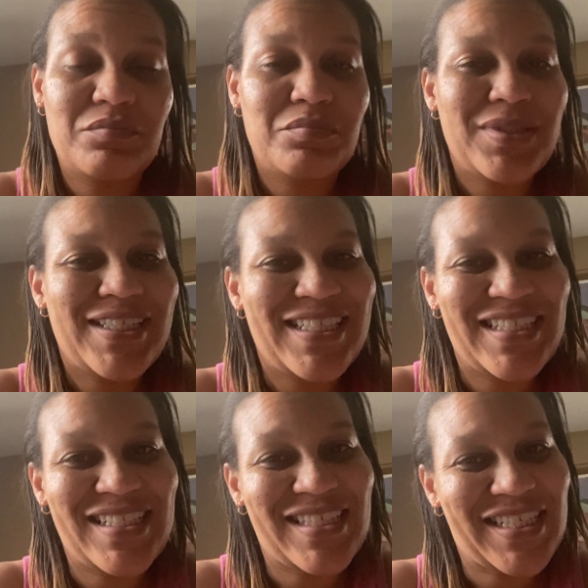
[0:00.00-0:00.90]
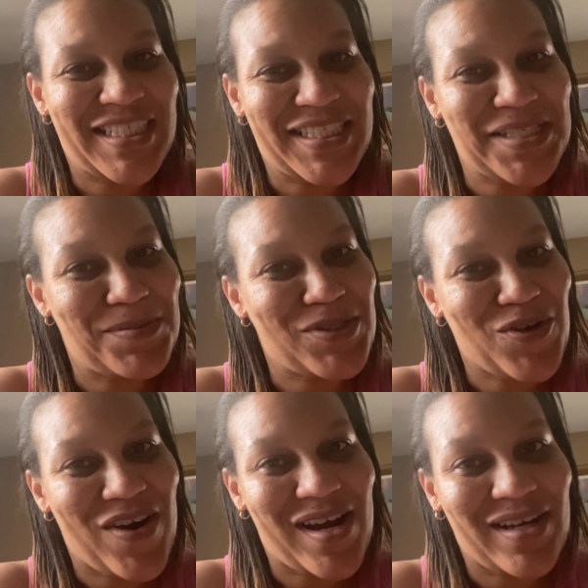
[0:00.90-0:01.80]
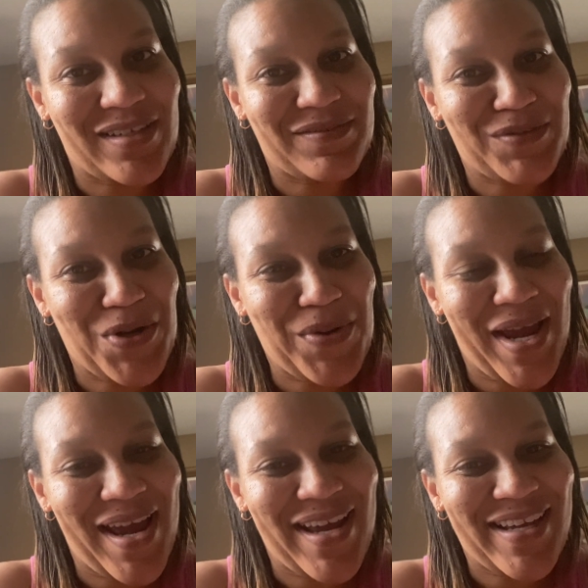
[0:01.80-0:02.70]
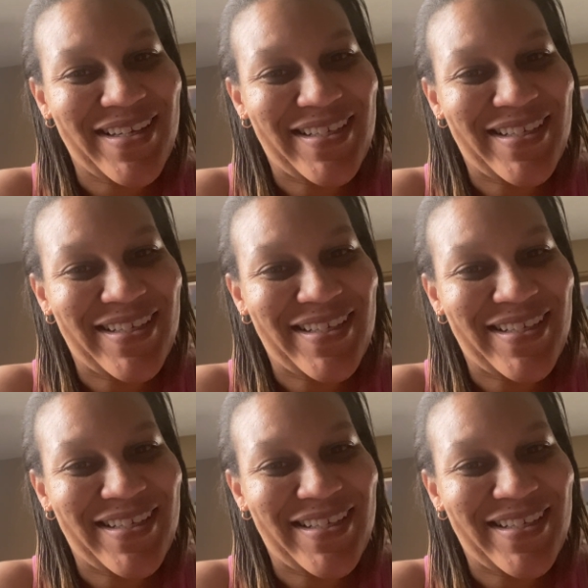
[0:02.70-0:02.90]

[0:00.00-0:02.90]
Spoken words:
please unsubscribe. Okay?